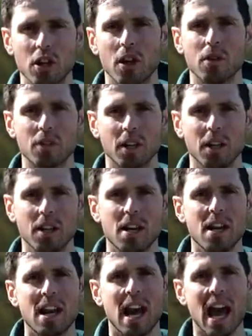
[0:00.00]
chosen.
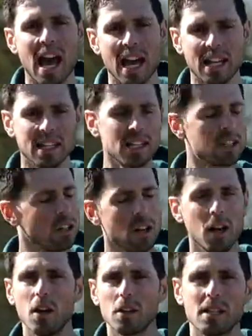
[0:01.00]
And it's got
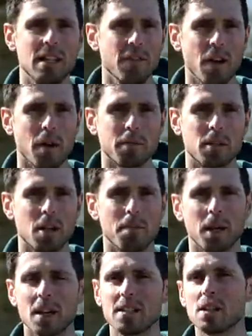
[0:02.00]
a lot to live up to
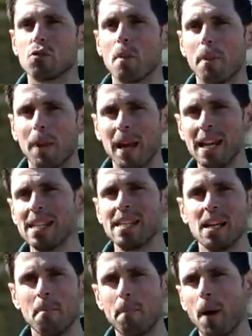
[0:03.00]
because it's
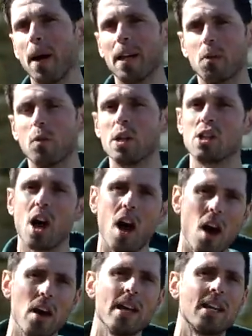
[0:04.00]
replacing a bike which
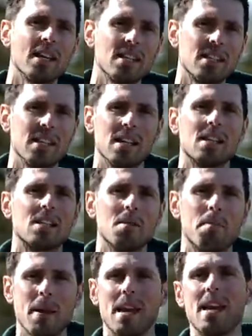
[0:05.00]
I consider to
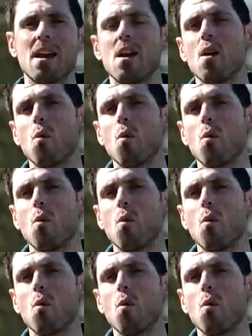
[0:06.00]
be